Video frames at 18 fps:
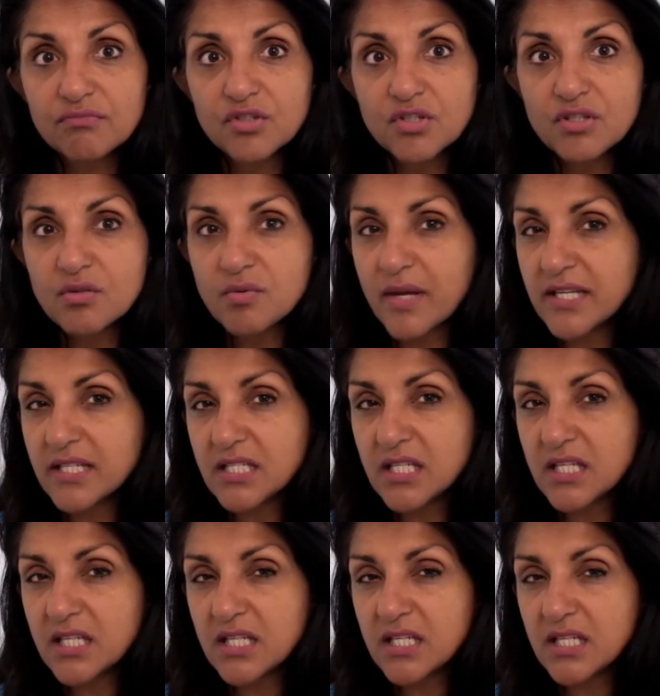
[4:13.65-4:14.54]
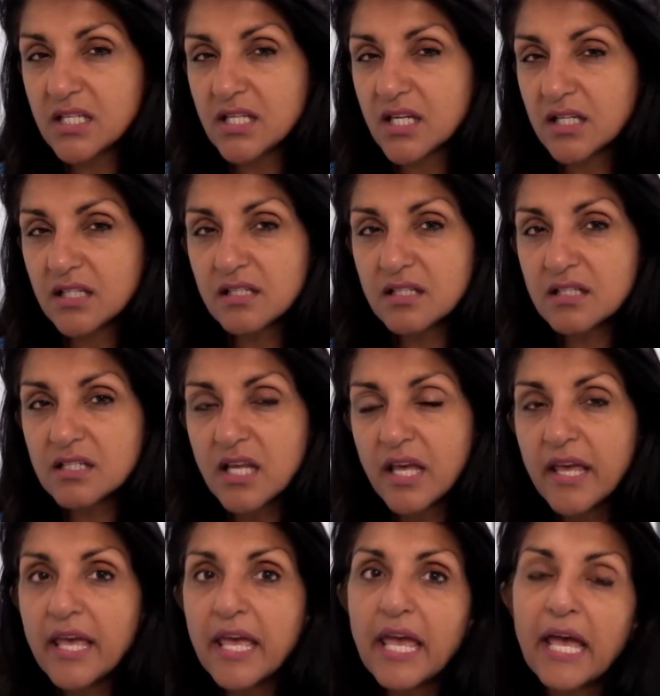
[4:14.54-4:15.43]
20 years,
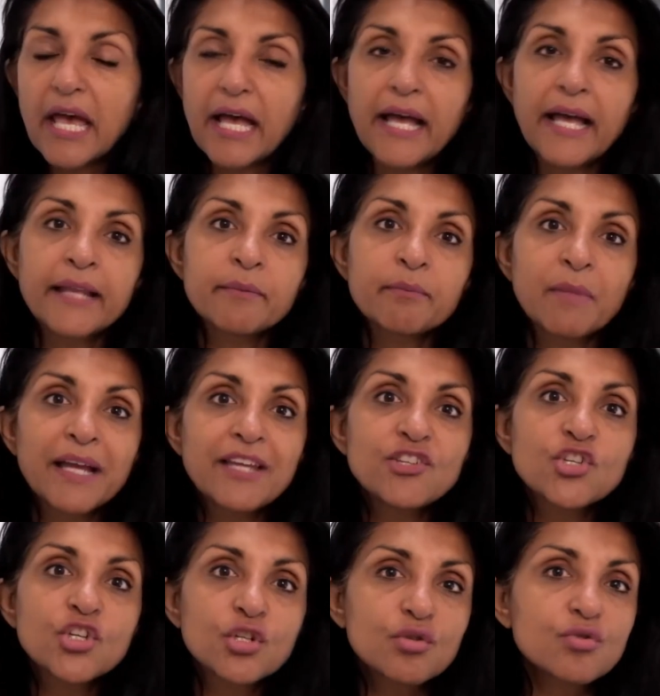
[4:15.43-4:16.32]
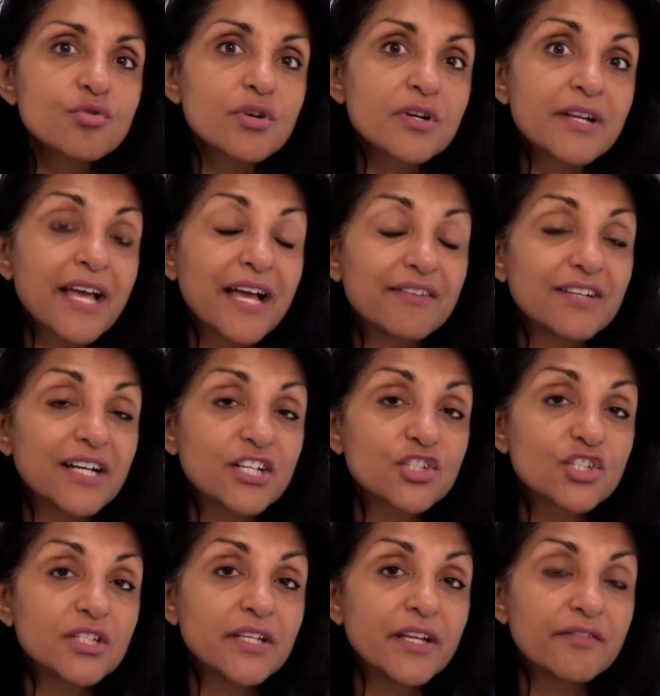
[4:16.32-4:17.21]
and my children have
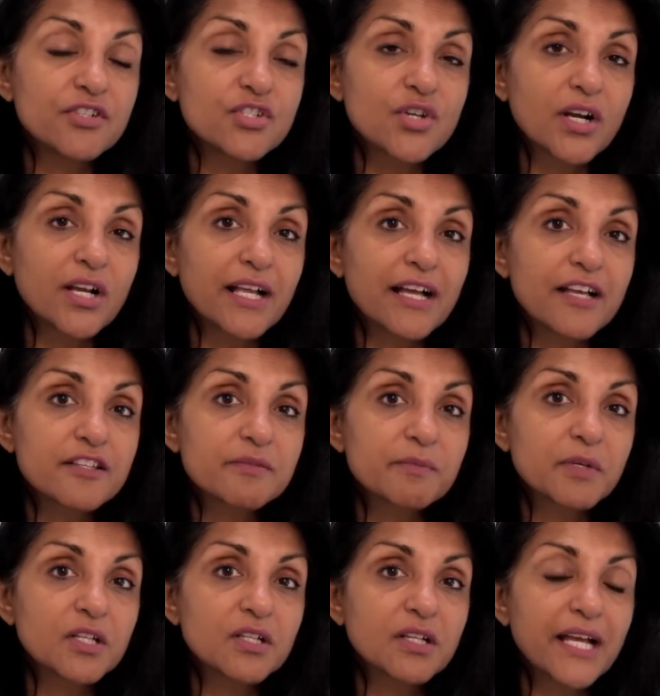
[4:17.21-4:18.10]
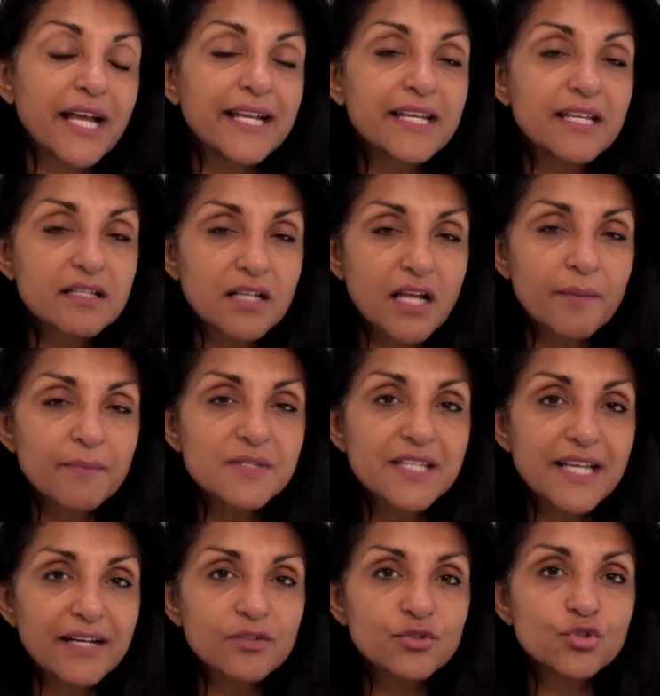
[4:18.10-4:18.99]
actually never drunk cow's milk. And it comes
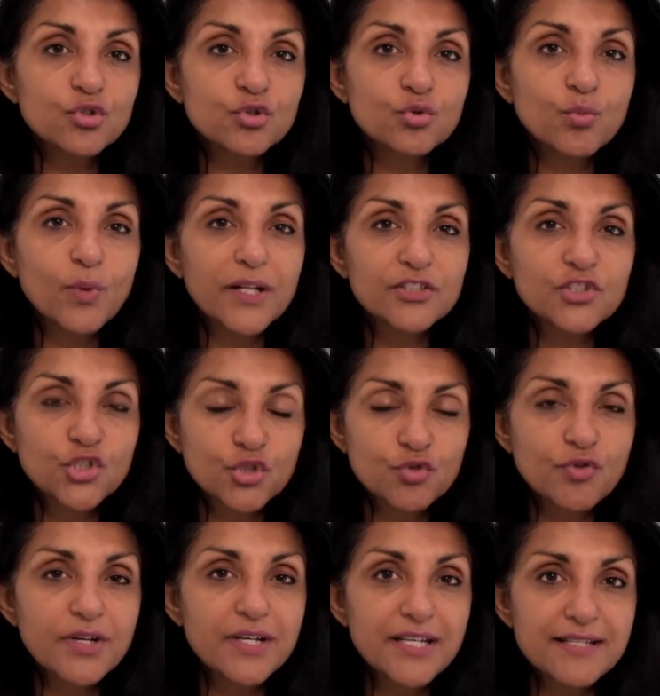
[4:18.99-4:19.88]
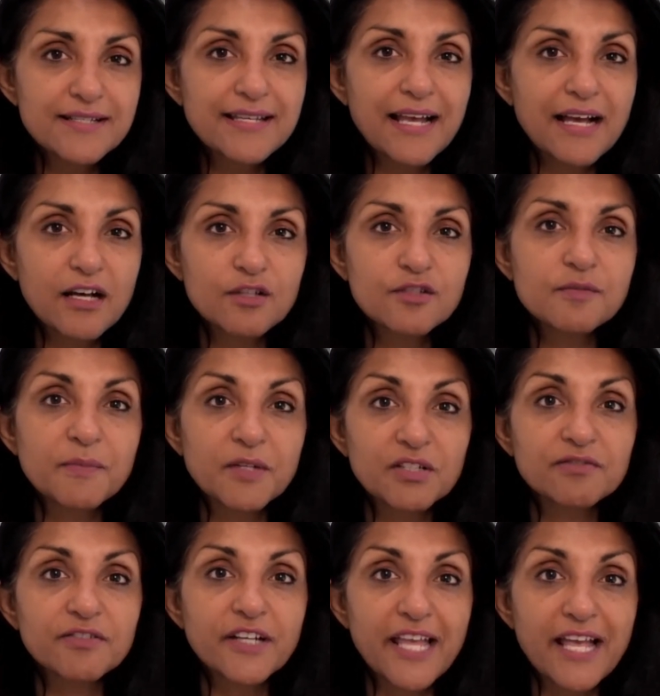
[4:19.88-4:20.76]
down to, well, children need cow's
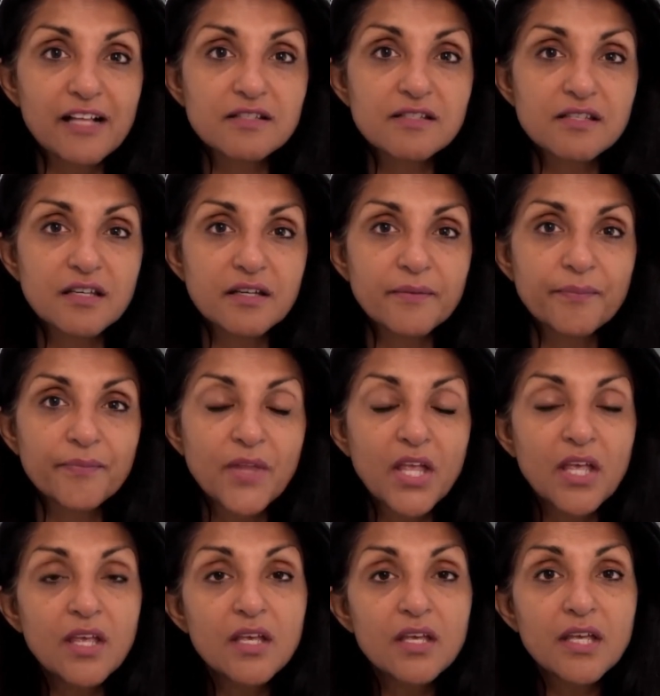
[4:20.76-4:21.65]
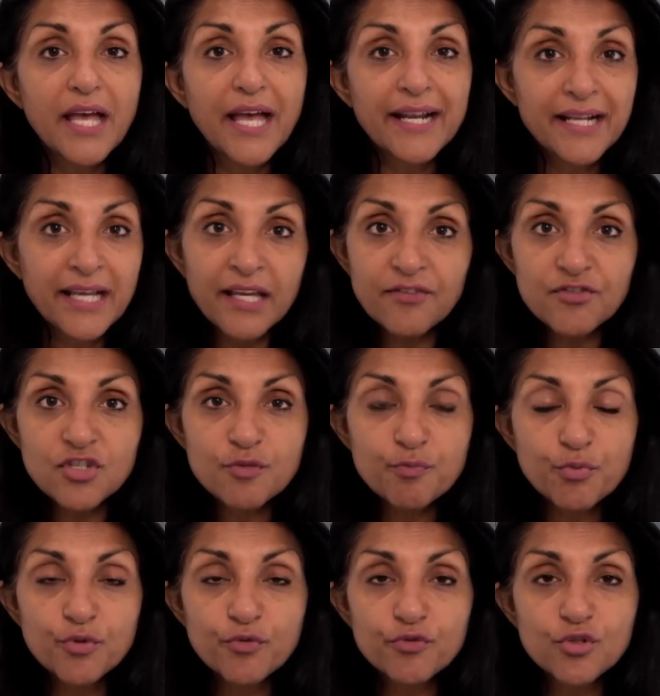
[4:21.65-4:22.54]
milk for calcium. And I have
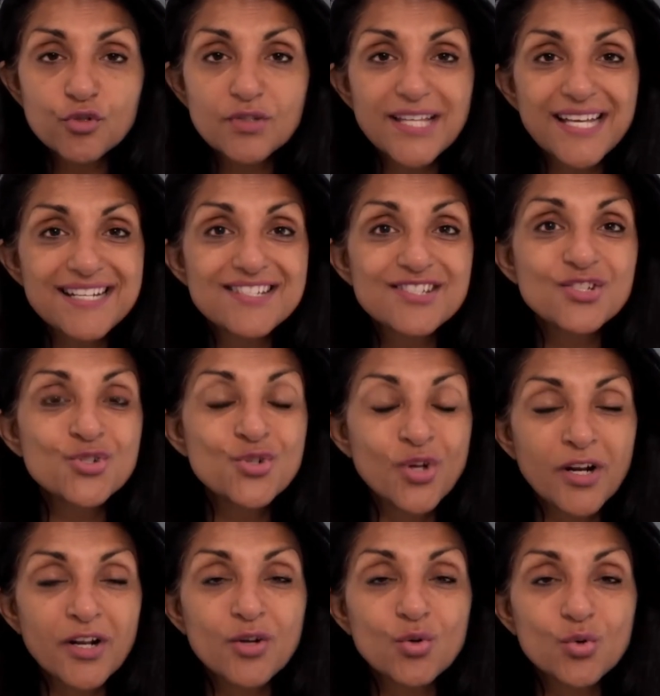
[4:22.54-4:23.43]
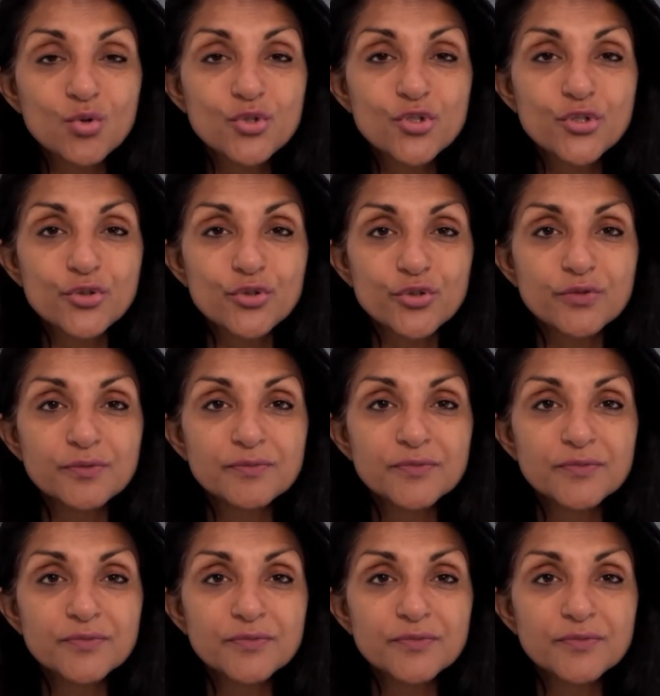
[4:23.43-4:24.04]
just proved to you that is not at all true.